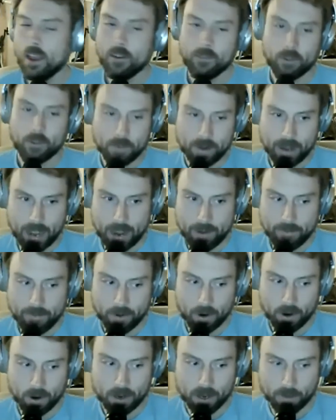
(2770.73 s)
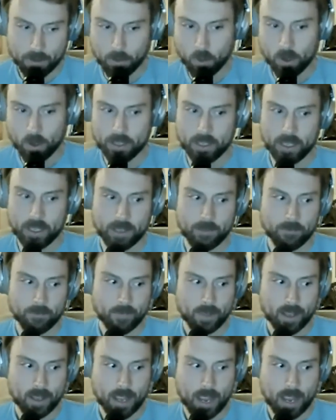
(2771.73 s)
From Denver to Boise,
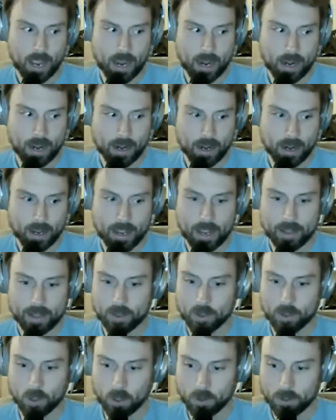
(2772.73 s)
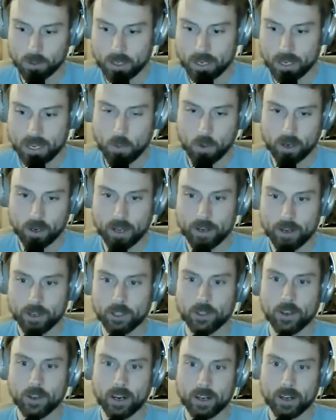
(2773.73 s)
and he had this old T100
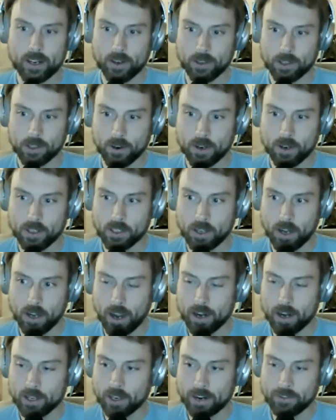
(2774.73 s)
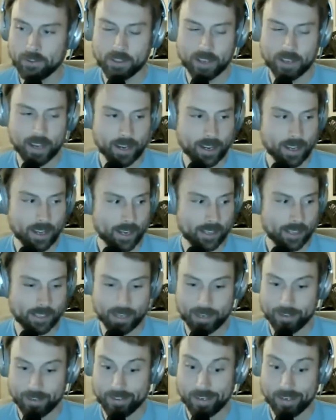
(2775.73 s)
truck. And he goes, Chris, you know how to drive stick? And I
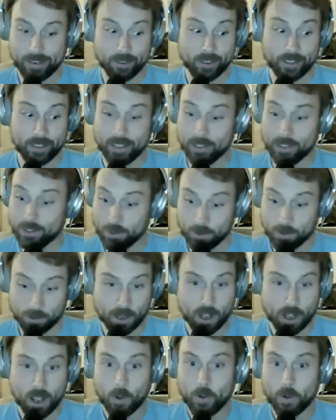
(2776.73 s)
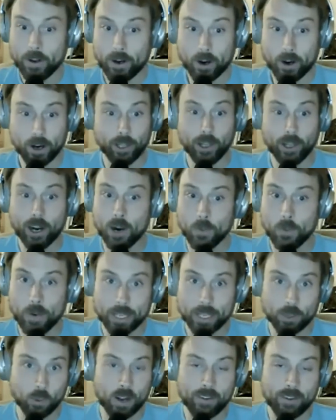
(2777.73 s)
said, not really. He goes, well, you're going to learn. We
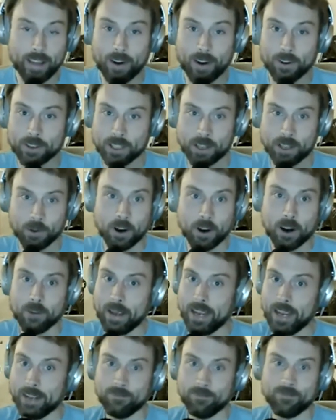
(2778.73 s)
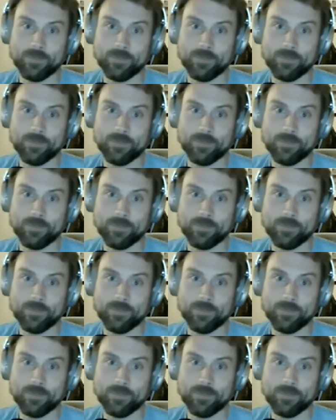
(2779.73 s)
got 12 hours on the road, man.